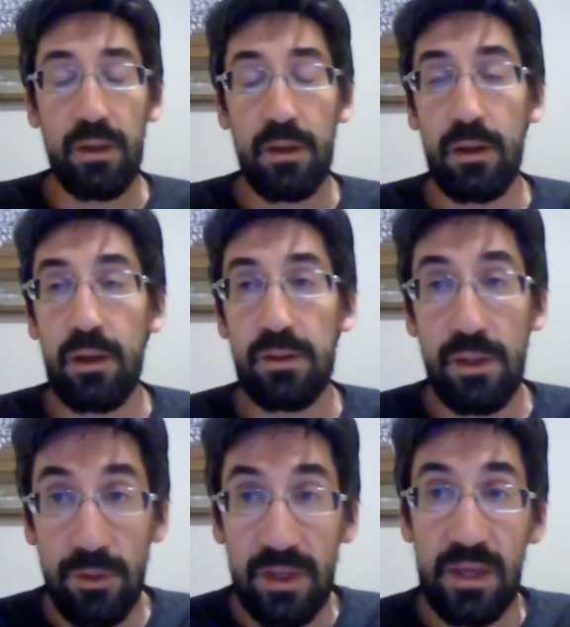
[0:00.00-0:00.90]

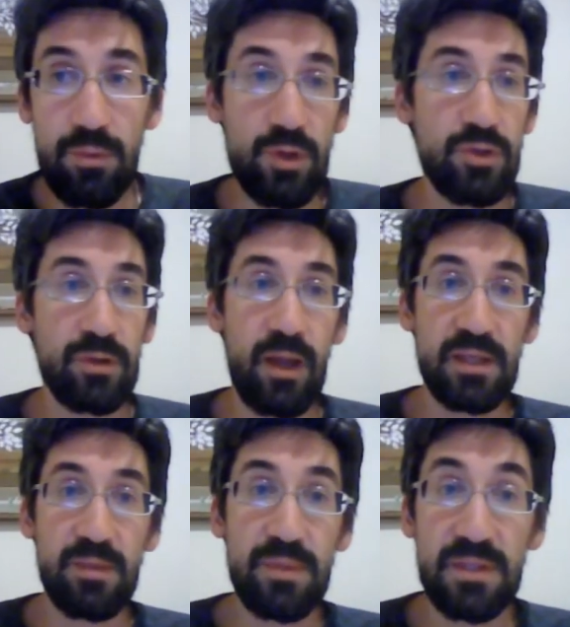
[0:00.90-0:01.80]
Another key threshold
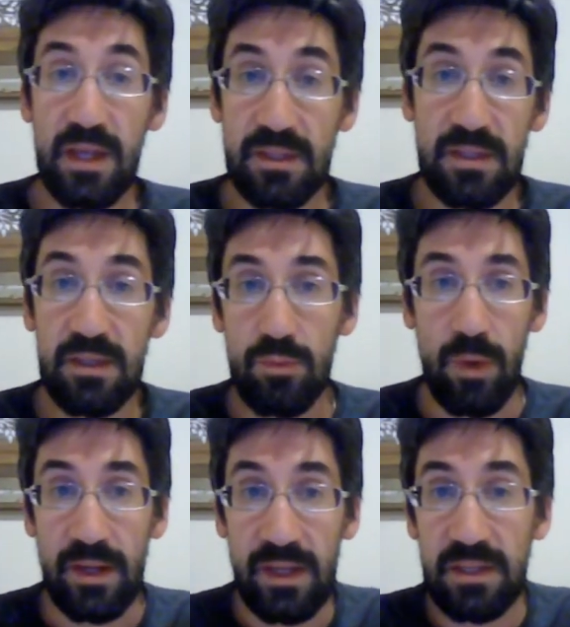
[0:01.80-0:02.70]
concept is the idea that
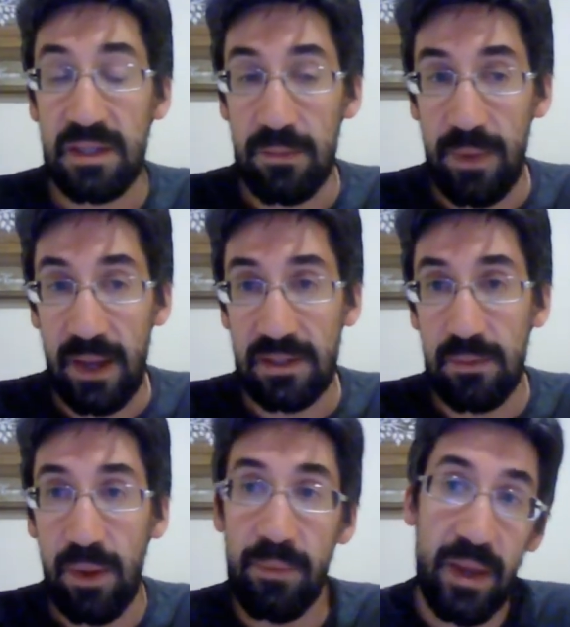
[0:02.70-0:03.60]
writing is impacted
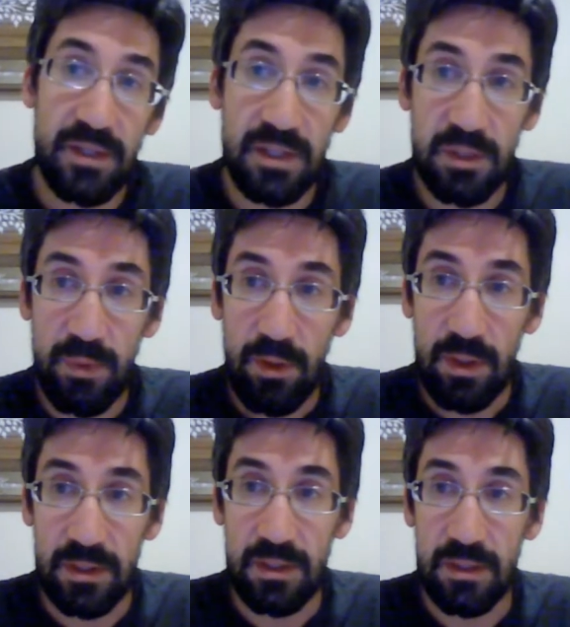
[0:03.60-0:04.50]
by past
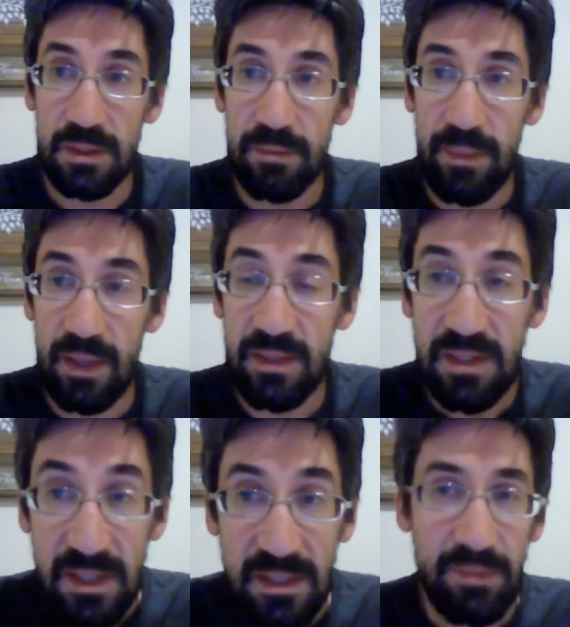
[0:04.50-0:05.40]
experiences. And this
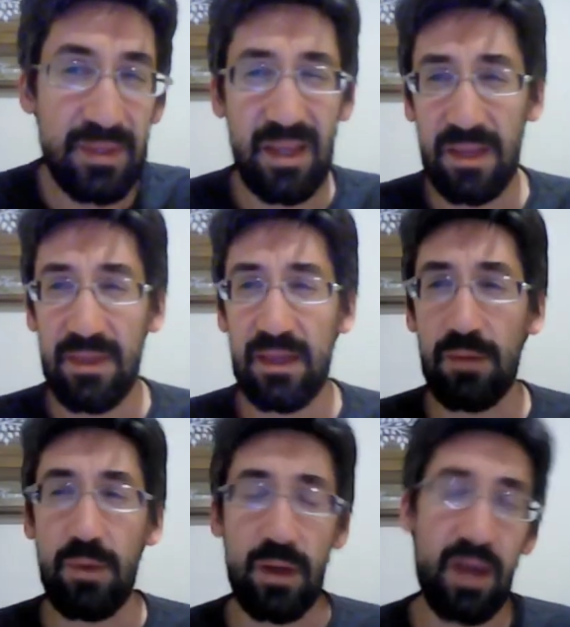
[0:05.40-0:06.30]
is something that I think we
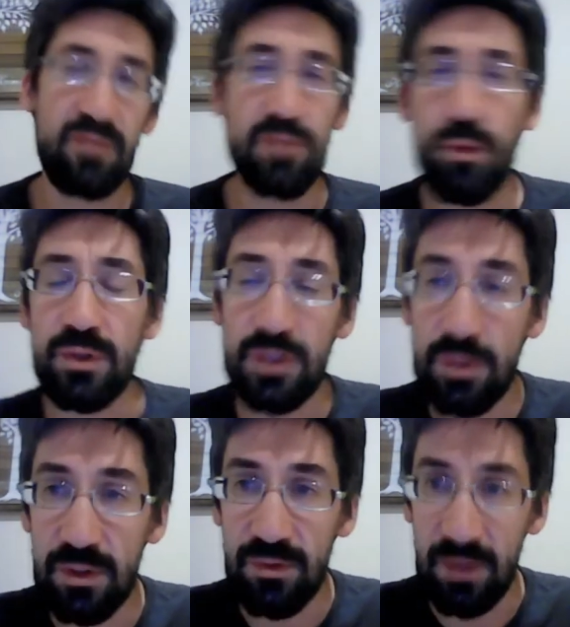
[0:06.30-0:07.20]
kind of know
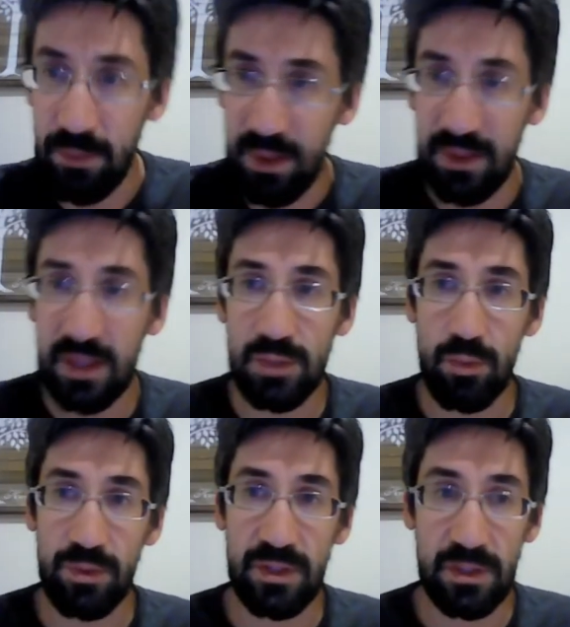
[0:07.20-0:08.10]
intuitively, but I think it's worth
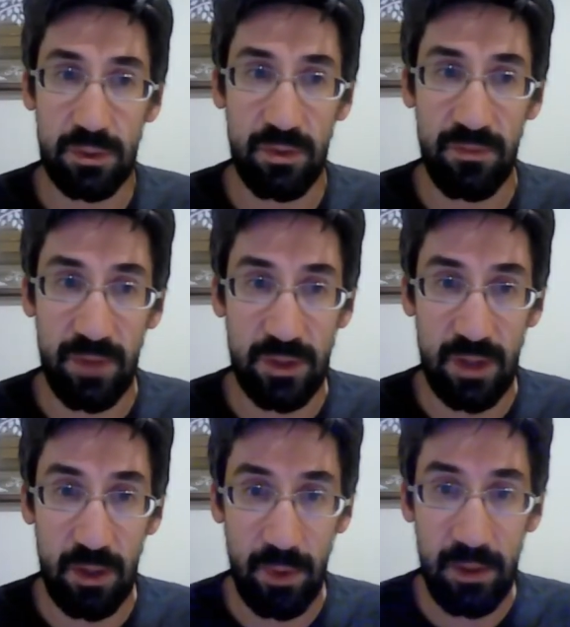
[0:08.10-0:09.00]
it to sort of flesh out, right?